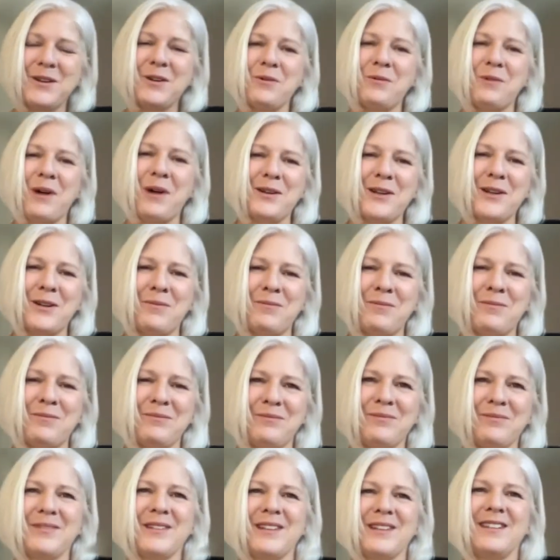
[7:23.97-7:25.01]
welcome,
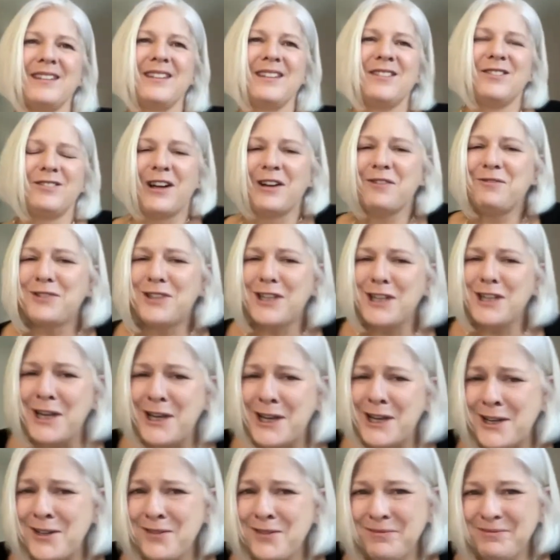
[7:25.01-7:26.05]
Rev
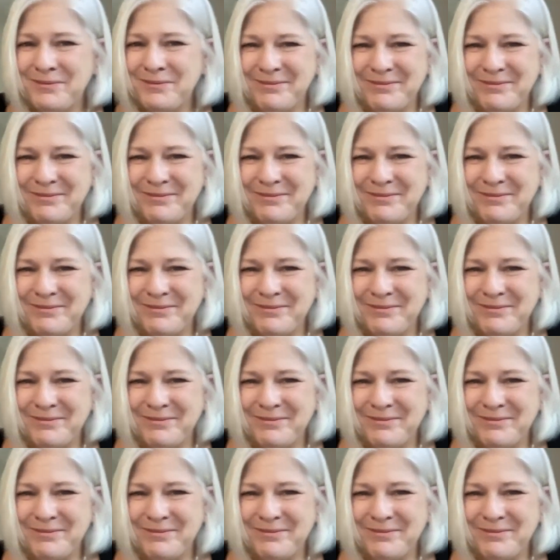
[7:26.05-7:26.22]
T,